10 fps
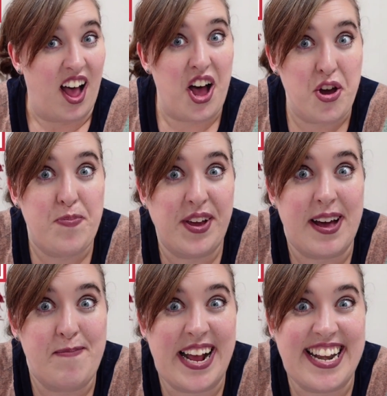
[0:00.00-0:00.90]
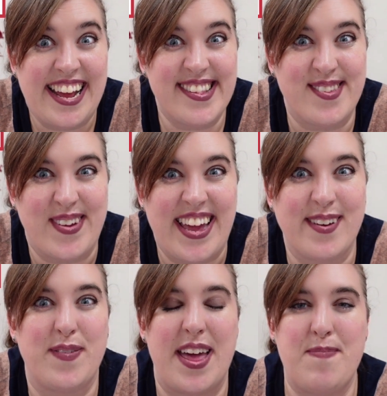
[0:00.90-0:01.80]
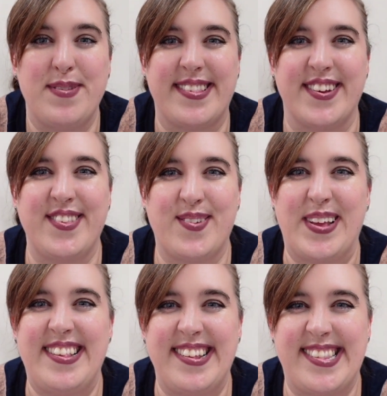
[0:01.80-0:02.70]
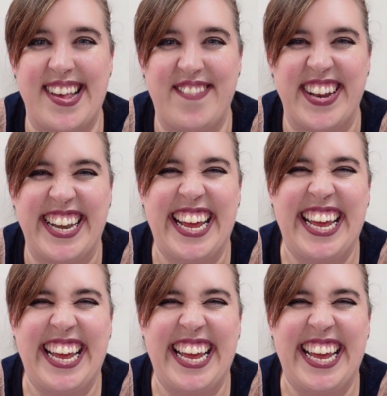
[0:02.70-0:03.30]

I hope you come back next week for episode 27.